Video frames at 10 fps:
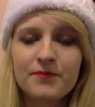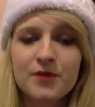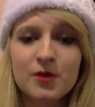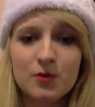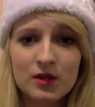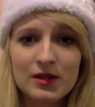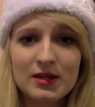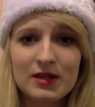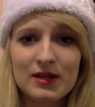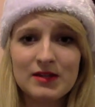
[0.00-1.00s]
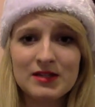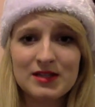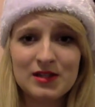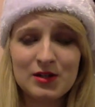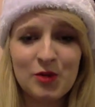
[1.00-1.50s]
The one thing that
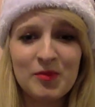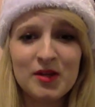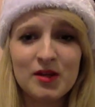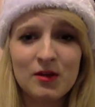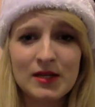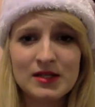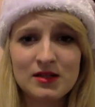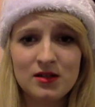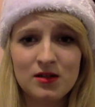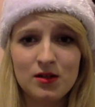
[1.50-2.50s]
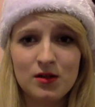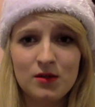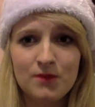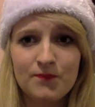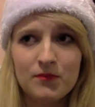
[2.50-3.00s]
did annoy me though is that
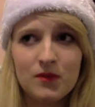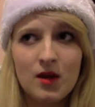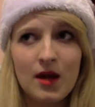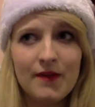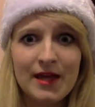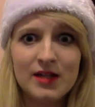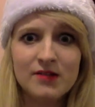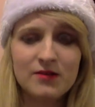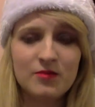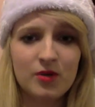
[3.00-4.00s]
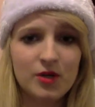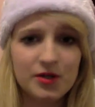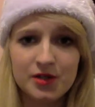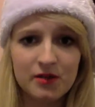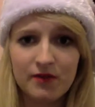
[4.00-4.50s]
at the end of the book you
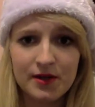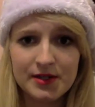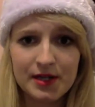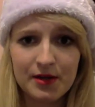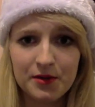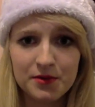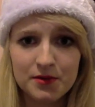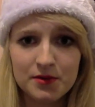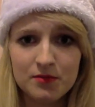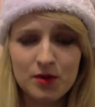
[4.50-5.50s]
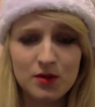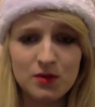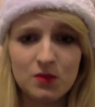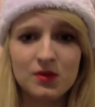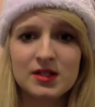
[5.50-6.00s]
don't find out who's
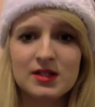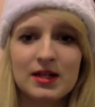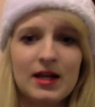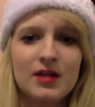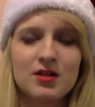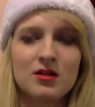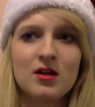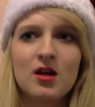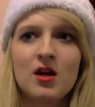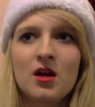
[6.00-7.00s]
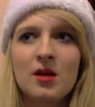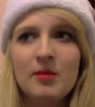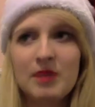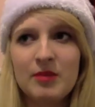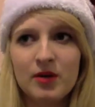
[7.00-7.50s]
won the selection.
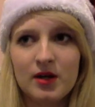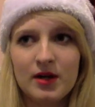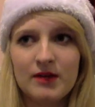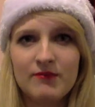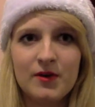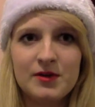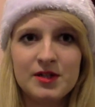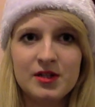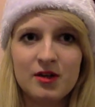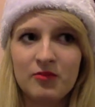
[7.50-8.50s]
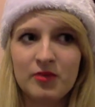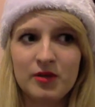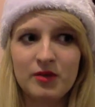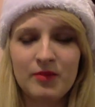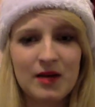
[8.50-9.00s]
People get voted off, but
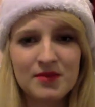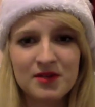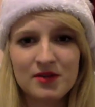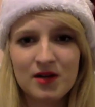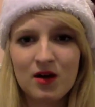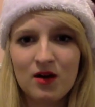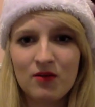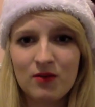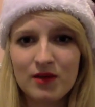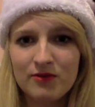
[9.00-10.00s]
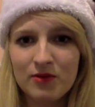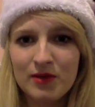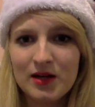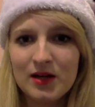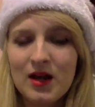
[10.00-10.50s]
you perhaps only halfway through it.